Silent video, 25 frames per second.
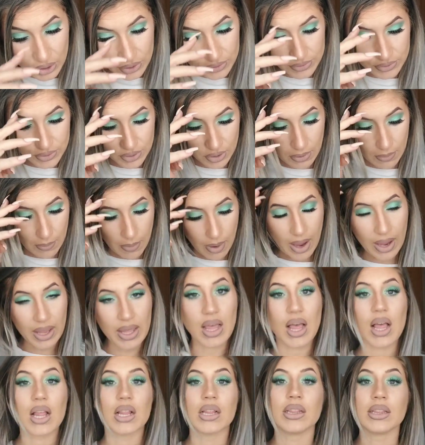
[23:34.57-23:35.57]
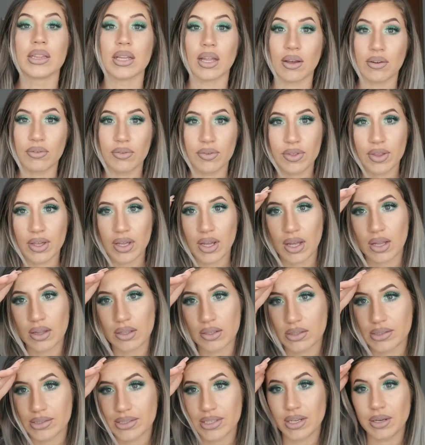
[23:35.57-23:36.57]
So I love the
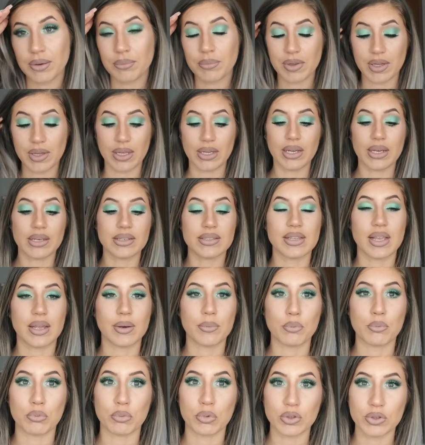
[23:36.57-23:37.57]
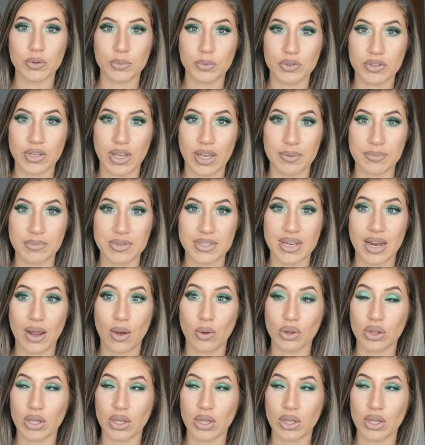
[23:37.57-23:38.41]
color scheme, like I said multiple times now.